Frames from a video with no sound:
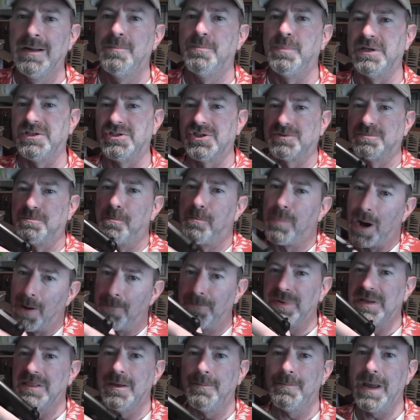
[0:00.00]
but just
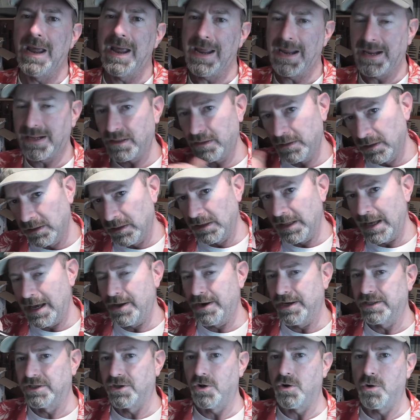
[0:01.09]
bumping the mag
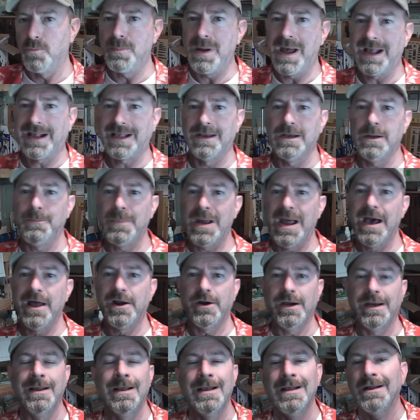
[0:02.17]
allowed it to go back into
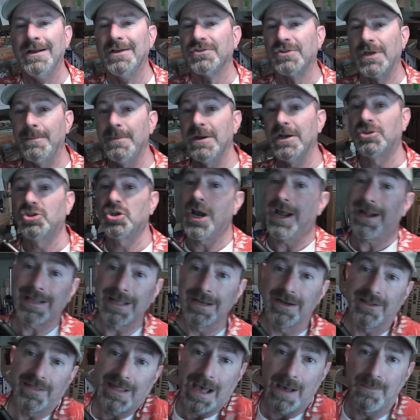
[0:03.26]
battery. So I'm going to check
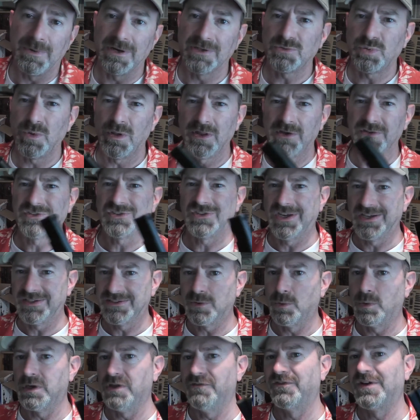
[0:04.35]
into that, but it's one of those things
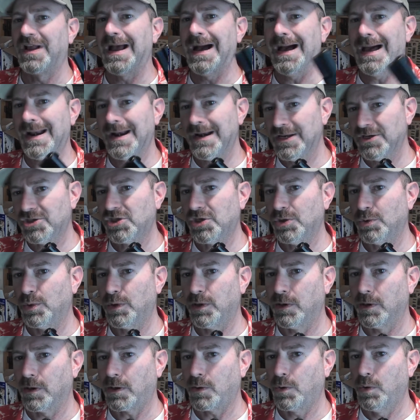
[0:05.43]
that when you've got an issue with
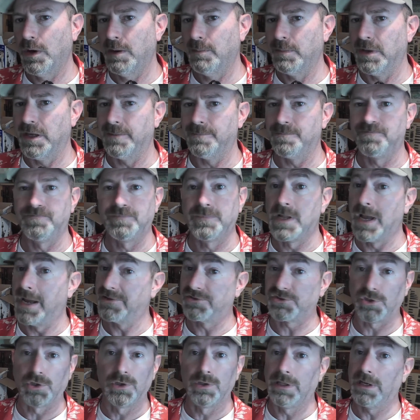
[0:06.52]
your equipment, I
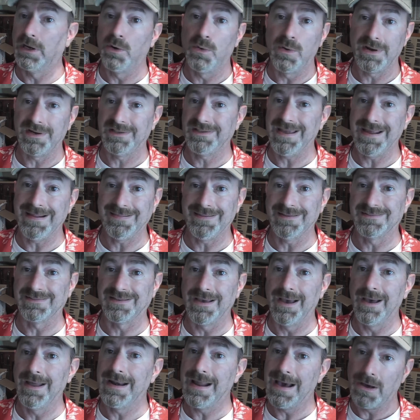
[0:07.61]
certainly don't want to take this
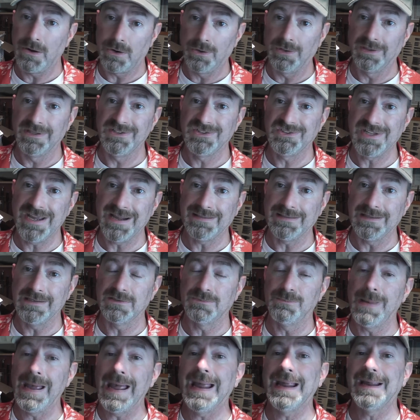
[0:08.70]
gun out, or at least take these
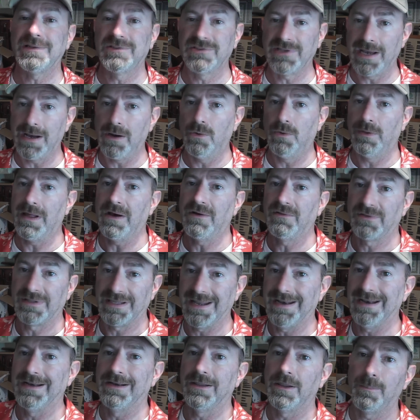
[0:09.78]
mags out, without
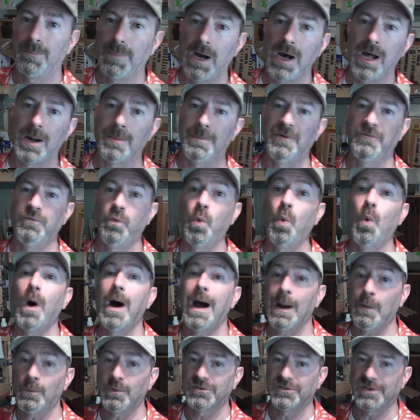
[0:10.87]
getting to the bottom of
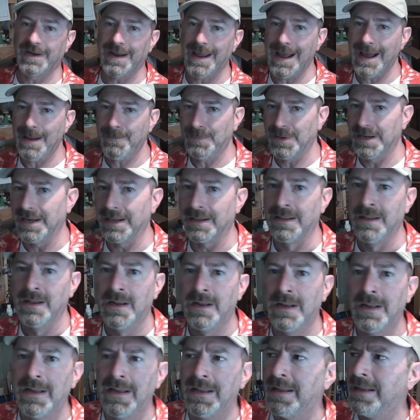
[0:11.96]
why was it happening.
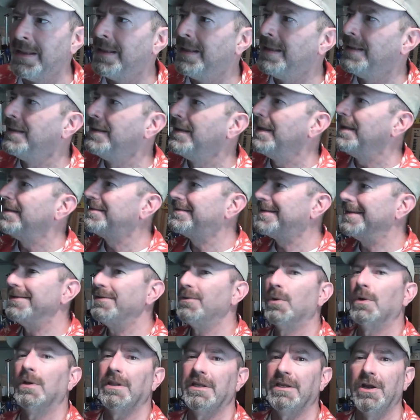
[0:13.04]
It
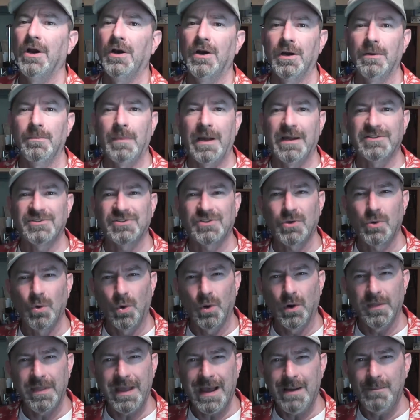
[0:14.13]
didn't really hurt my
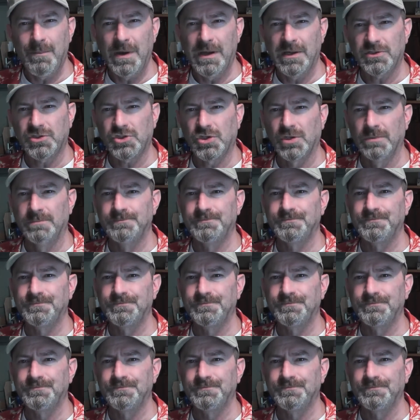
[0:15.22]
score that much